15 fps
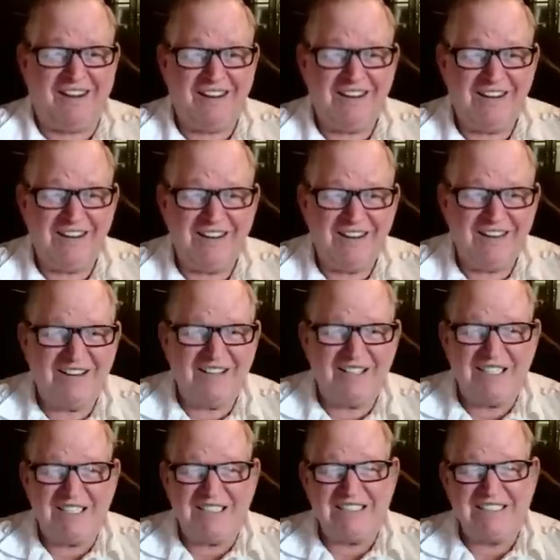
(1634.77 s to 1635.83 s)

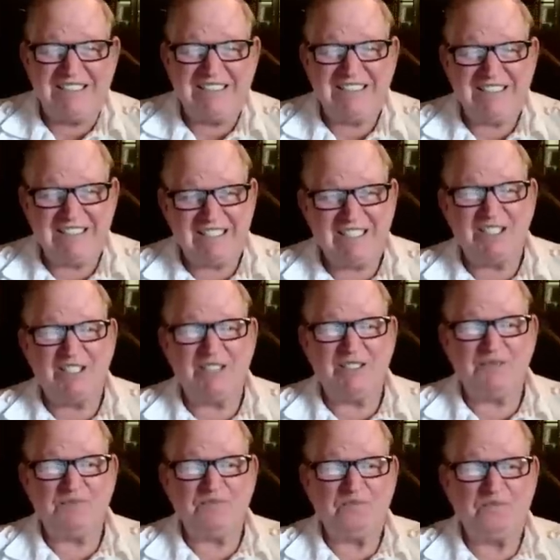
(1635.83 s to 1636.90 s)

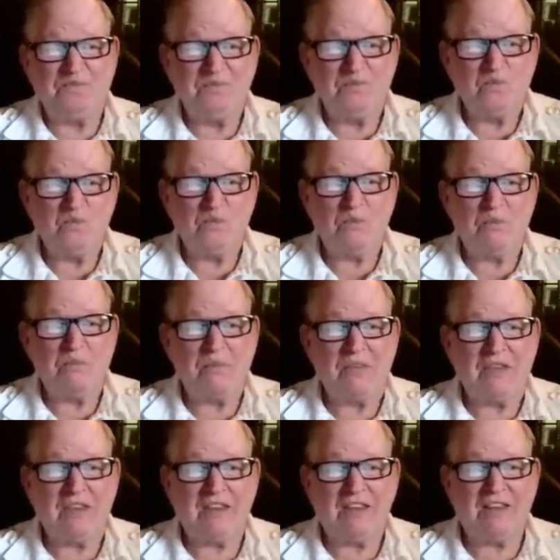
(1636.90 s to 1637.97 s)

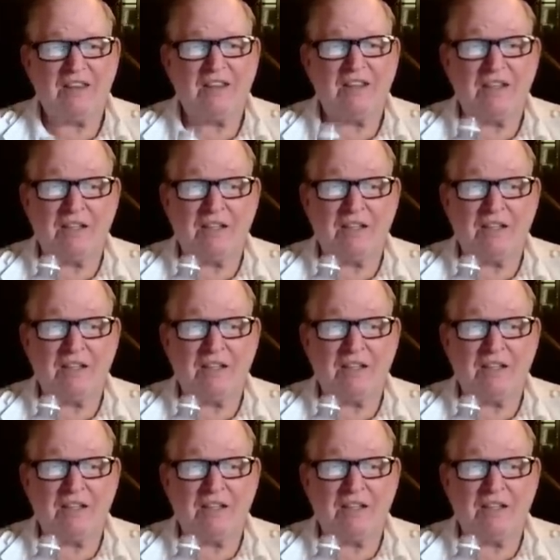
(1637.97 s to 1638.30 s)
(silent)